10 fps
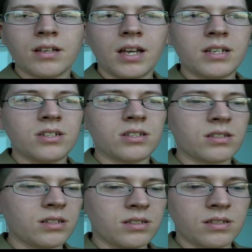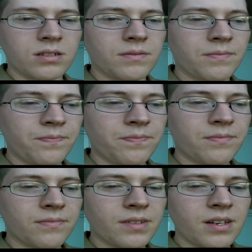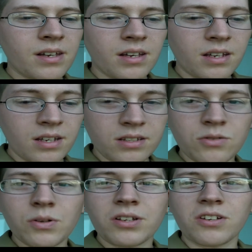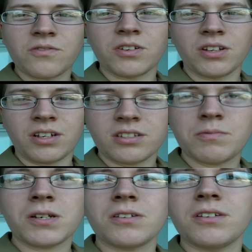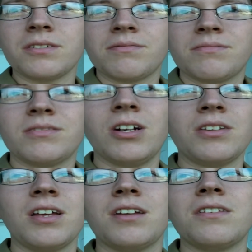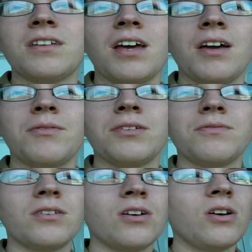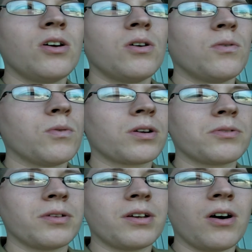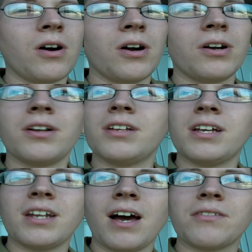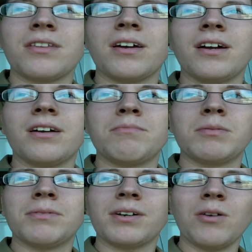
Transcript: and it's just it's it's a really good feeling, especially, you know, at the end of the day when you've worked really hard and you get it out there and people are like,